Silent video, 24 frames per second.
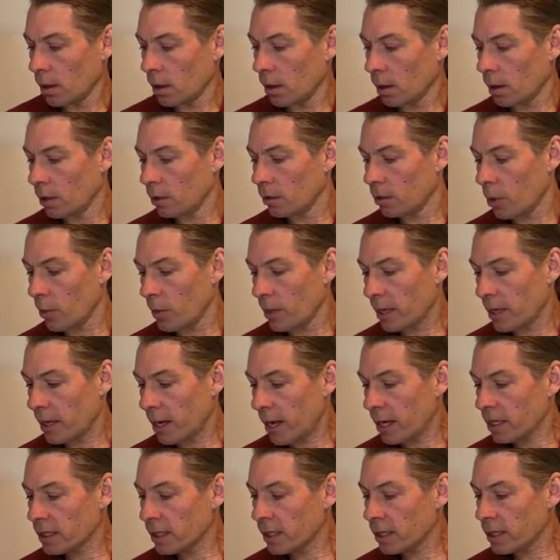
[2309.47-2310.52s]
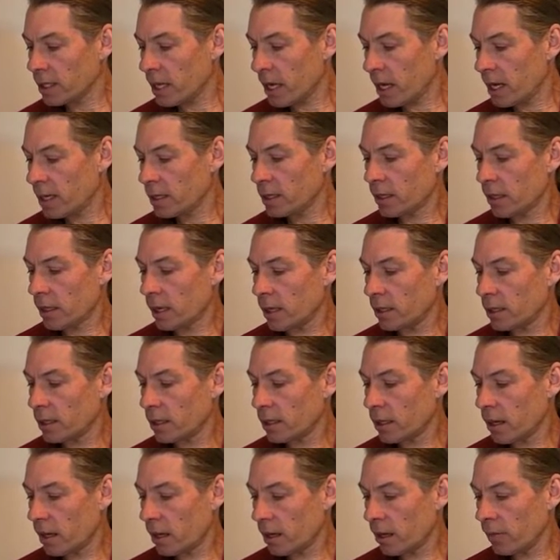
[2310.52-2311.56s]
So we can actually change the
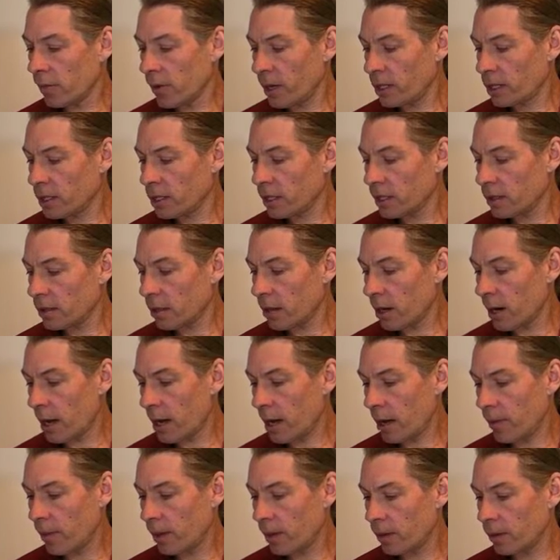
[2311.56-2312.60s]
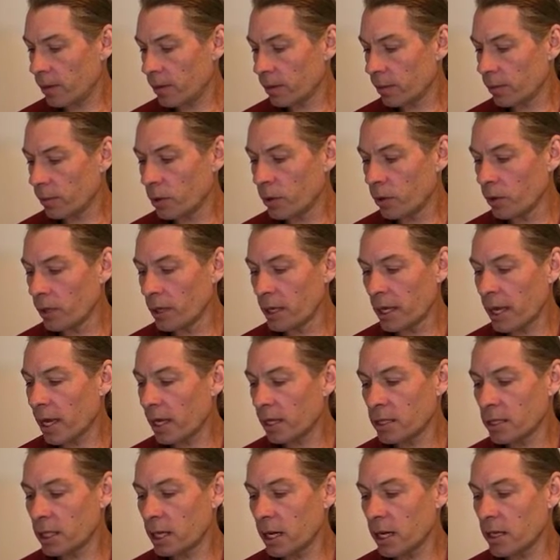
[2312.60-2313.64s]
Lajjitaadi Avashtas, our habits. We really
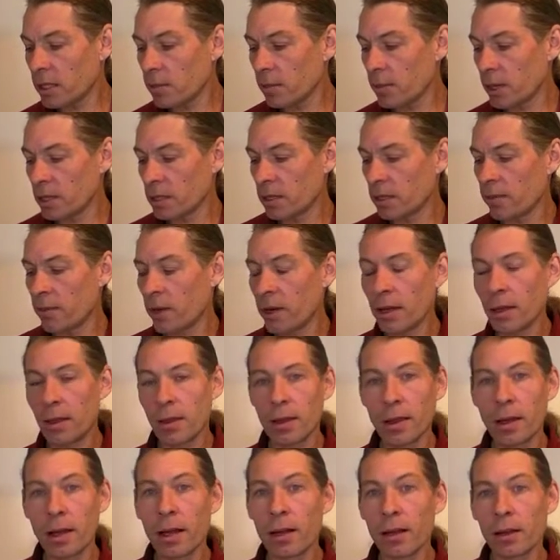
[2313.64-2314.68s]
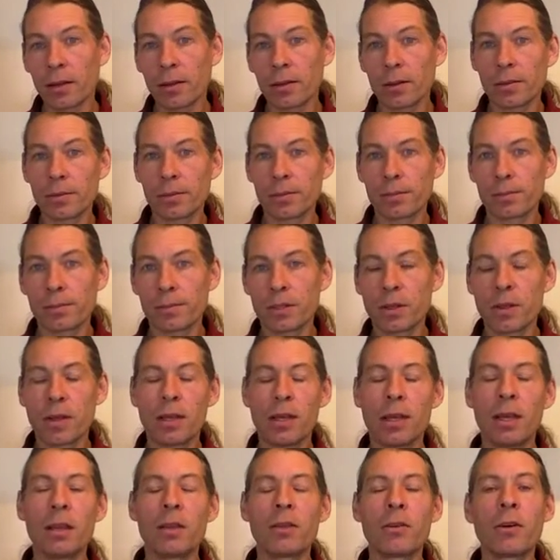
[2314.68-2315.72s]
can't change much of anything else. So the
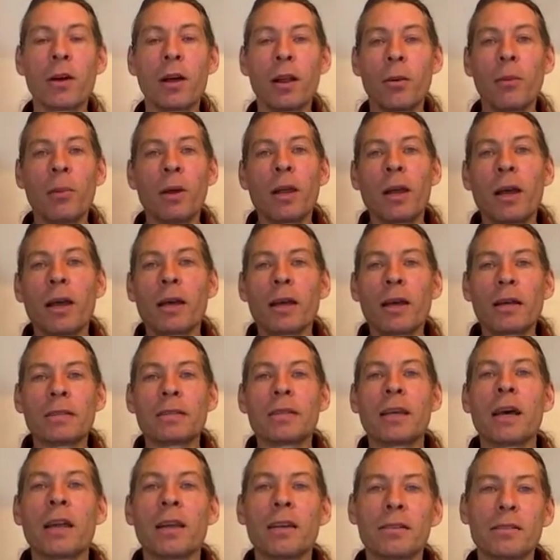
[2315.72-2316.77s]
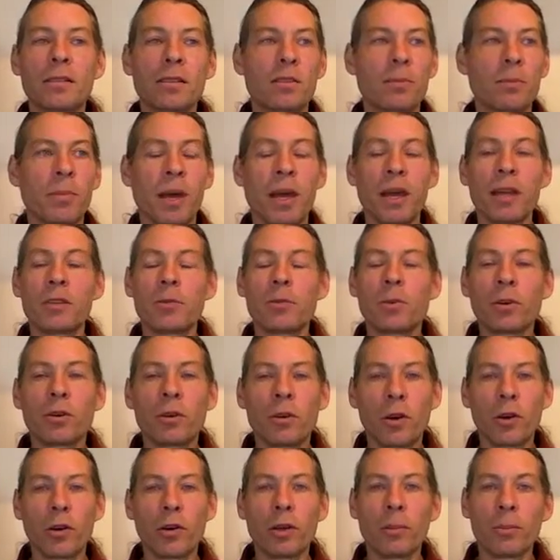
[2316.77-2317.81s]
ether element, like I said, it's the space we're
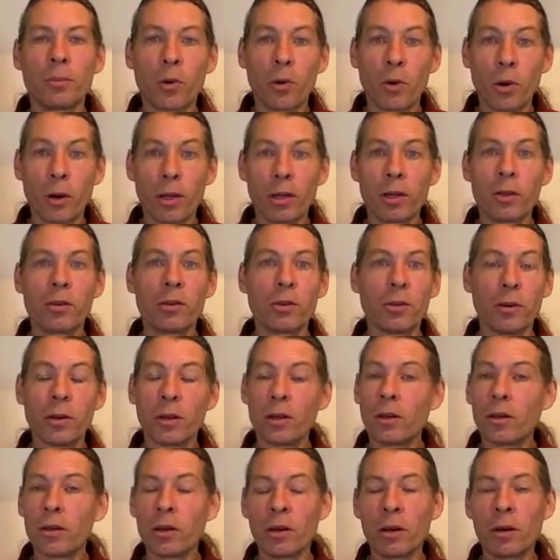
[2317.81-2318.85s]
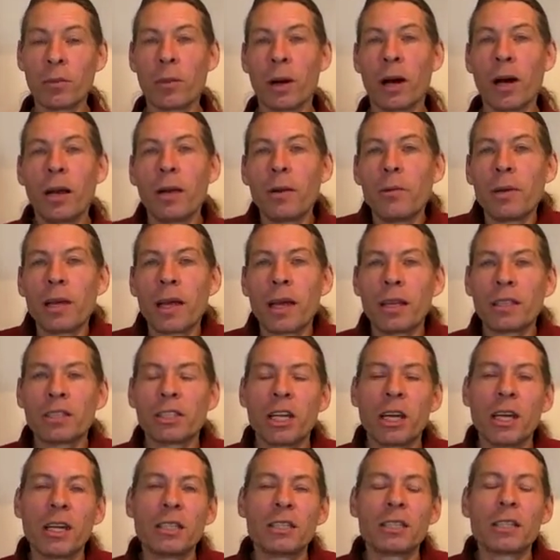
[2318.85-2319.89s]
grown and born into, including our body. We can't
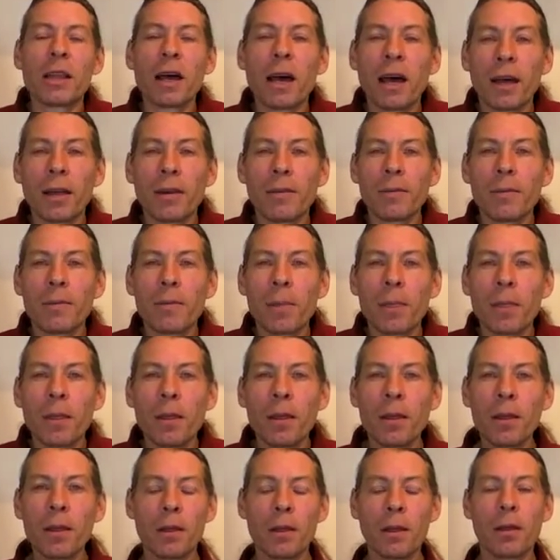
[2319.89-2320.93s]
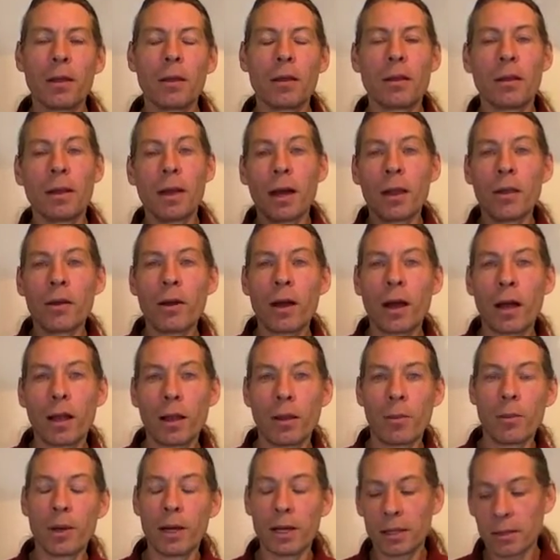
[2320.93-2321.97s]
change that. The other
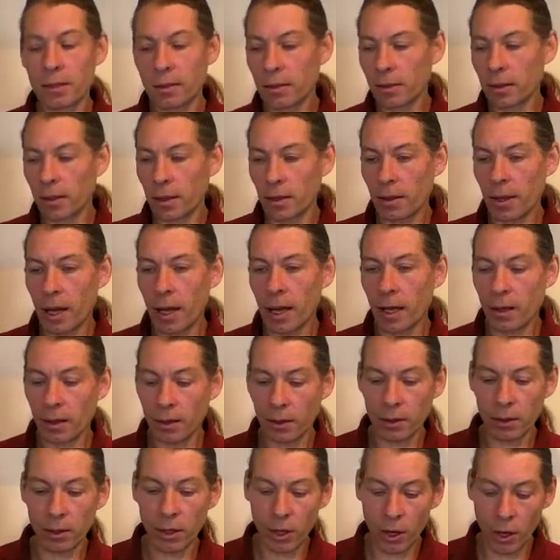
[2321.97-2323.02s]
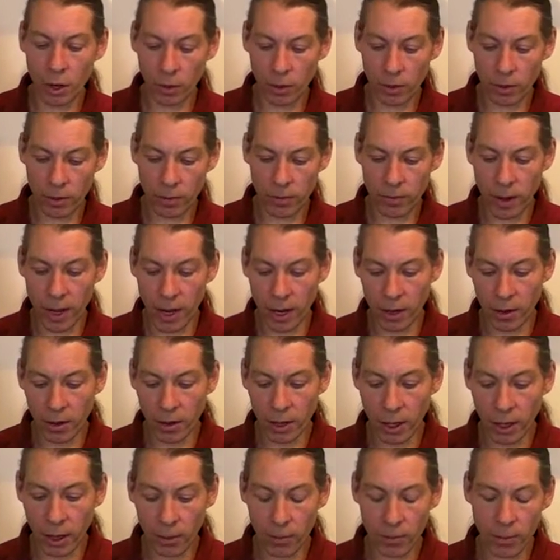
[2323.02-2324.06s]
elements that, you know, the fire
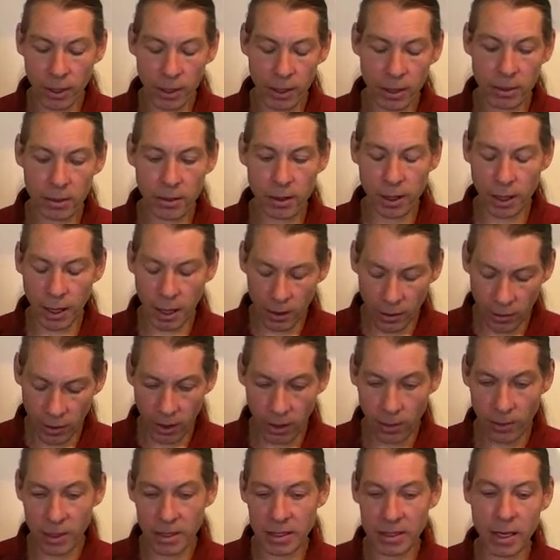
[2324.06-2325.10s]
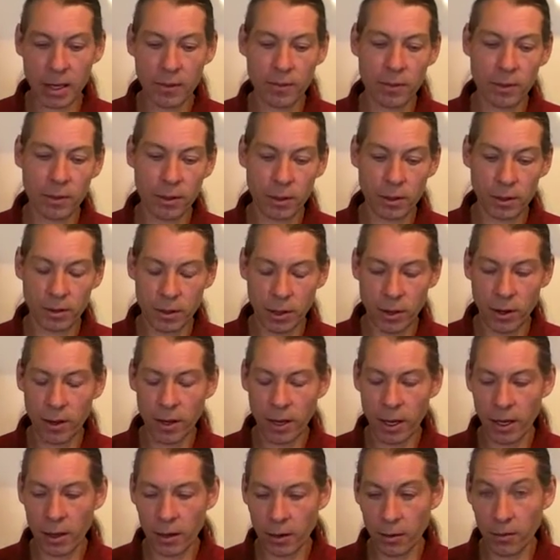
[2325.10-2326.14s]
element, the other
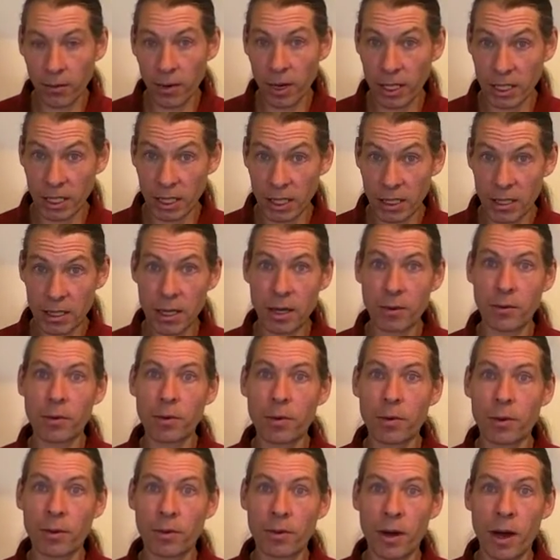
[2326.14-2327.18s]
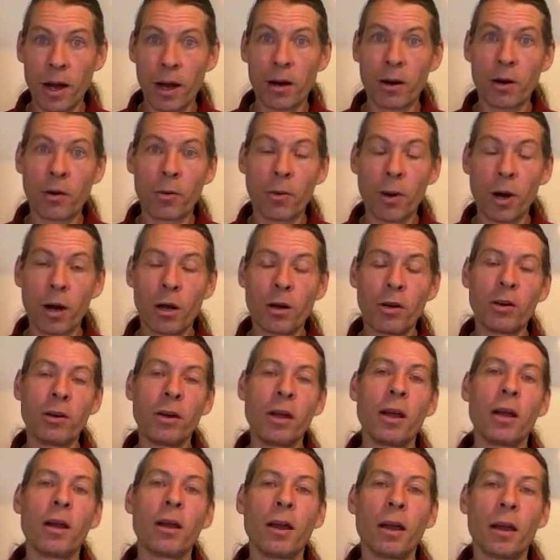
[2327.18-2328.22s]
avashtas have to do with the fire, water,
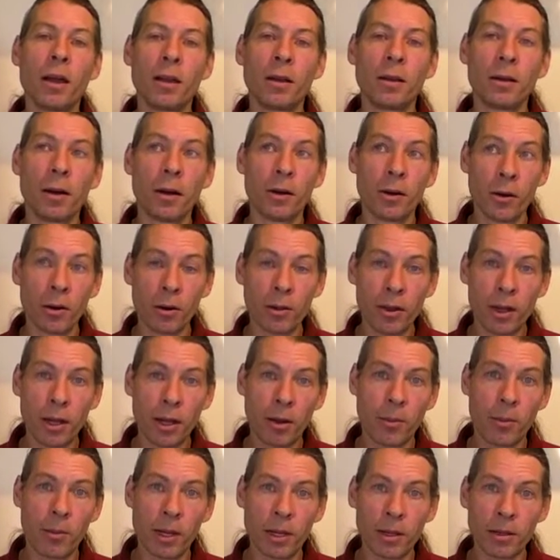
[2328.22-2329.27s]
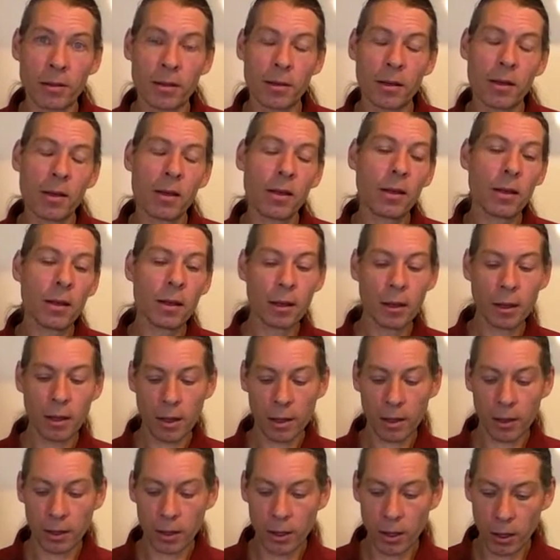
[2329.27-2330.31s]
and earth elements.
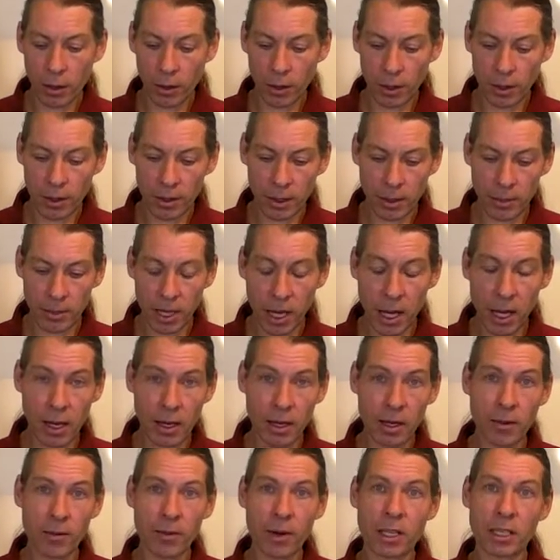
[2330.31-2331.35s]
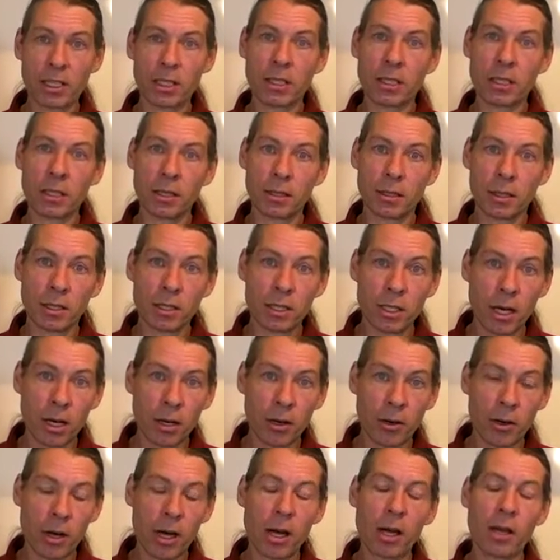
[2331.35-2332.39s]
You know, the Dheeptadi Avashtas, the
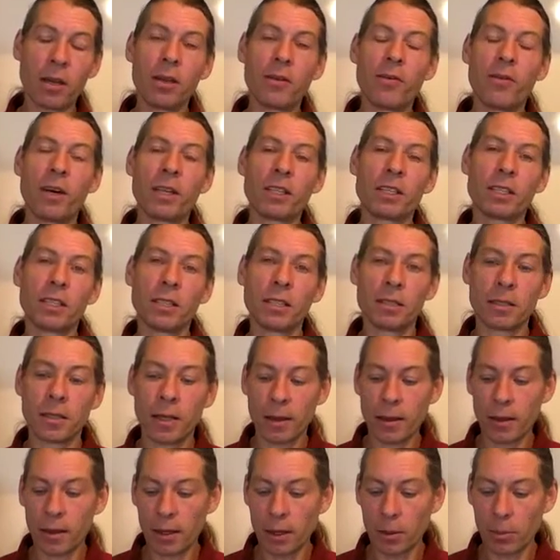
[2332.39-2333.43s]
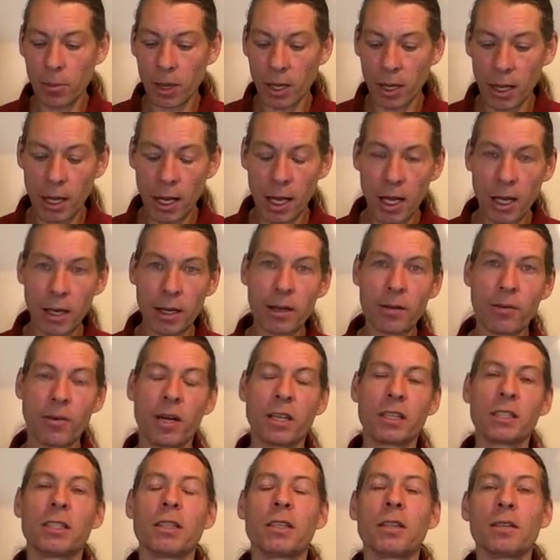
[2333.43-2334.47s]
Jagradadi Avashtas, and the Baladi
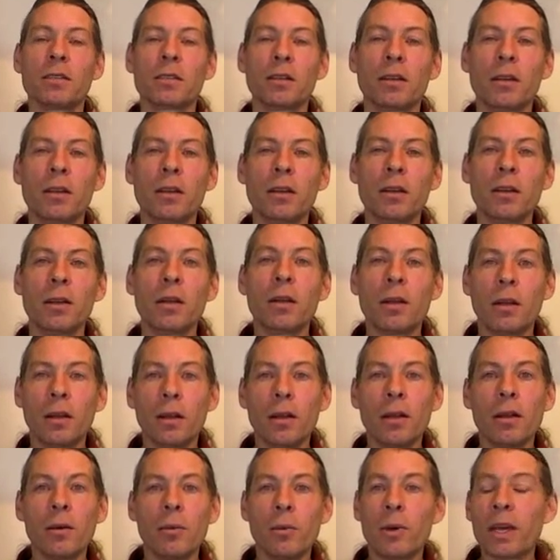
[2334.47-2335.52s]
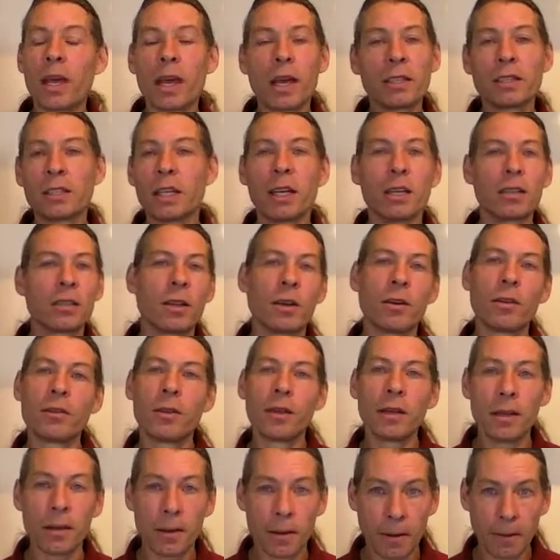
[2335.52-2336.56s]
Avashtas. We can't change those
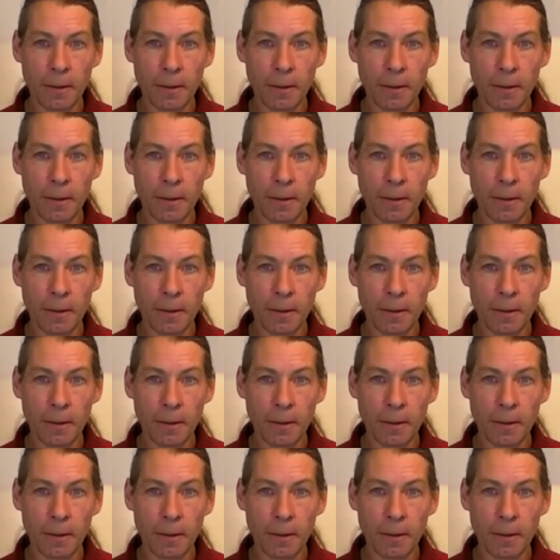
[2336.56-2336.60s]
either.